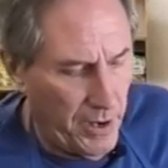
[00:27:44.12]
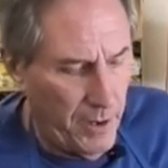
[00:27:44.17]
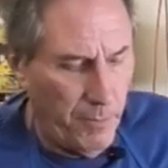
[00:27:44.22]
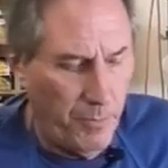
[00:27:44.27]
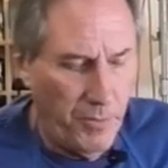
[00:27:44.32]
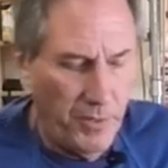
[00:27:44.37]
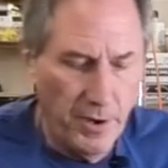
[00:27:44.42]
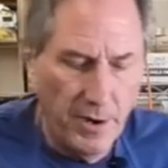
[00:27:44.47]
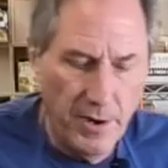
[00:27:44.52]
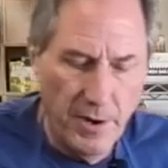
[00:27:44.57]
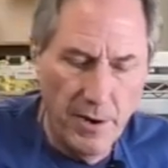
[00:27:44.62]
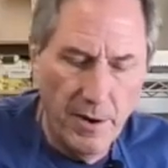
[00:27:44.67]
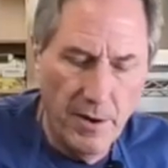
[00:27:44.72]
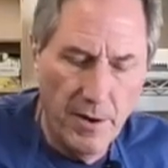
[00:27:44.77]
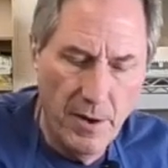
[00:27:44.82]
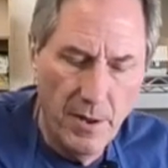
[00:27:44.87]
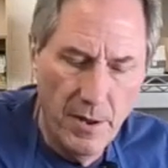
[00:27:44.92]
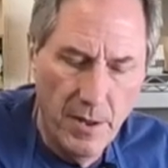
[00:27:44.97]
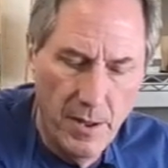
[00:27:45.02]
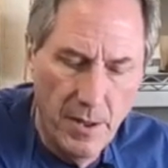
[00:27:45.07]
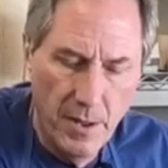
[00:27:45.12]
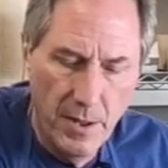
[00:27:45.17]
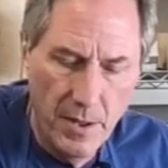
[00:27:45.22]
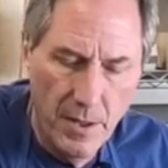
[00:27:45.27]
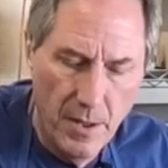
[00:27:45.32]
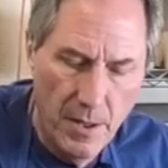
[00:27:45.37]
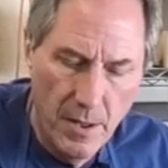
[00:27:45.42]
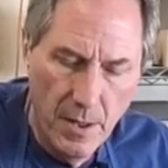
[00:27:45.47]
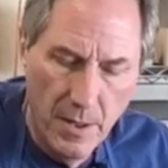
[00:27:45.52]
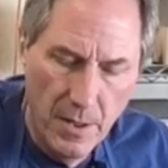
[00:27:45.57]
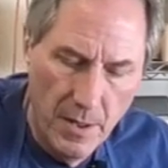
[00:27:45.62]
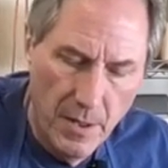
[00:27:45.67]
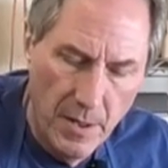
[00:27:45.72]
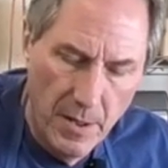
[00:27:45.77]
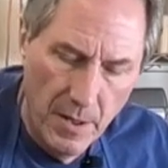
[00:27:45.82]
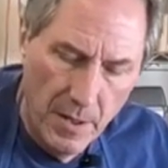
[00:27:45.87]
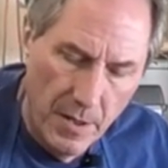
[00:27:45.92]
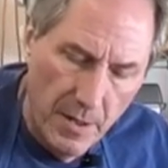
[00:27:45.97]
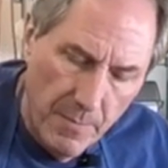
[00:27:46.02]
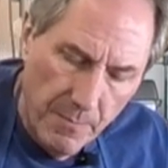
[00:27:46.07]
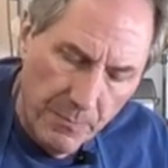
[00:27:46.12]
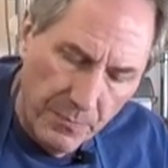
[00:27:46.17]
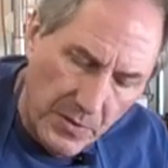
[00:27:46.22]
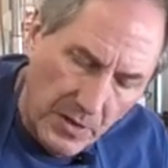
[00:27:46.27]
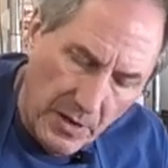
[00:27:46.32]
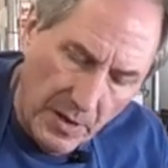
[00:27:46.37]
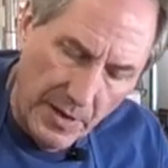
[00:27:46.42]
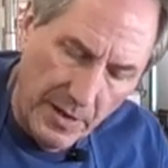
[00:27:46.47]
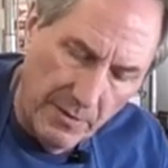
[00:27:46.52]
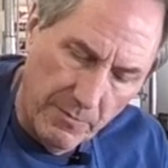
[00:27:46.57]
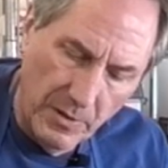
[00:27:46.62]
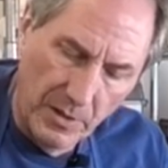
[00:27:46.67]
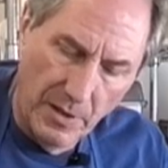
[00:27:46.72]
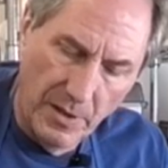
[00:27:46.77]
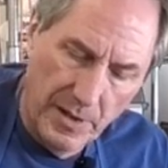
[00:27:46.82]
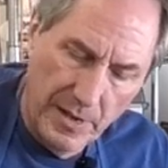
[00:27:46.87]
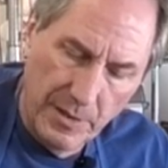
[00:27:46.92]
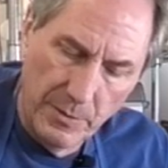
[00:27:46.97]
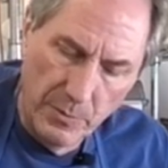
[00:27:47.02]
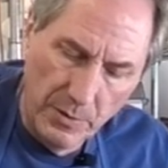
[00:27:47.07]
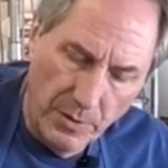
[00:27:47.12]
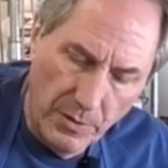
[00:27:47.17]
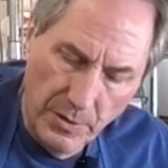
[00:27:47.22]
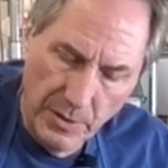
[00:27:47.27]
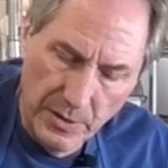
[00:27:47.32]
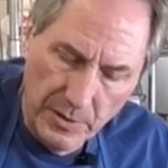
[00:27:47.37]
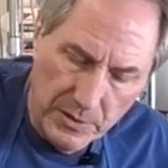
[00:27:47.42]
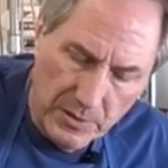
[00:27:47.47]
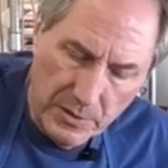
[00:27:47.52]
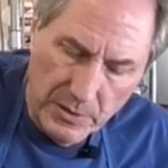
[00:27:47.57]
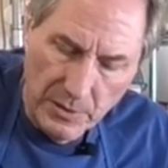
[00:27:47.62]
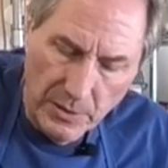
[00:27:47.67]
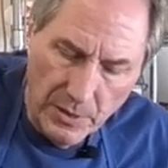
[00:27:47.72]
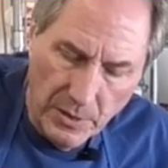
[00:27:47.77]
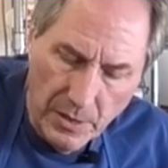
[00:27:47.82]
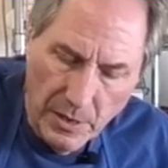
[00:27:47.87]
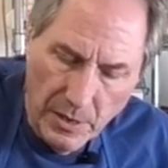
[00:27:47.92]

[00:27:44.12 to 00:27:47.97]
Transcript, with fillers: up there, kind of align with this.